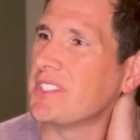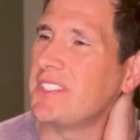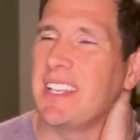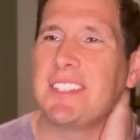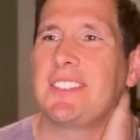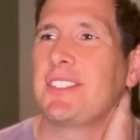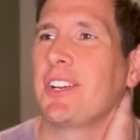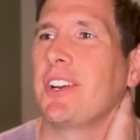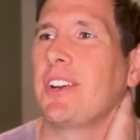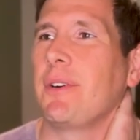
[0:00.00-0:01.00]

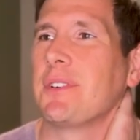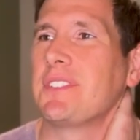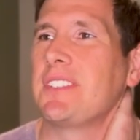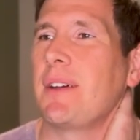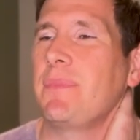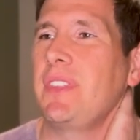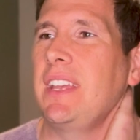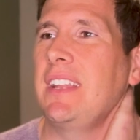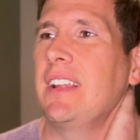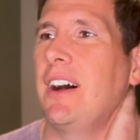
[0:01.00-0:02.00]
sister or
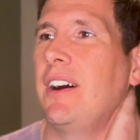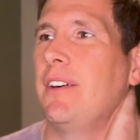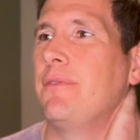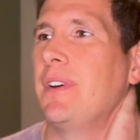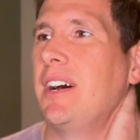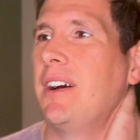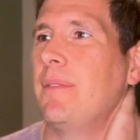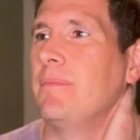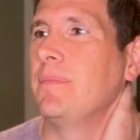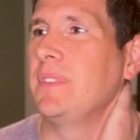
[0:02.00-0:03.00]
something of
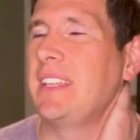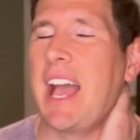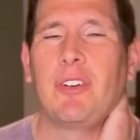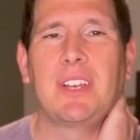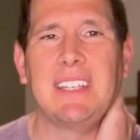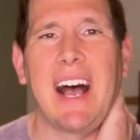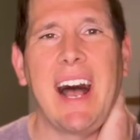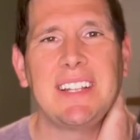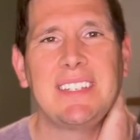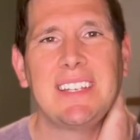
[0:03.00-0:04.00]
um, Gal
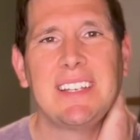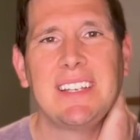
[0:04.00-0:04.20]
Gadot.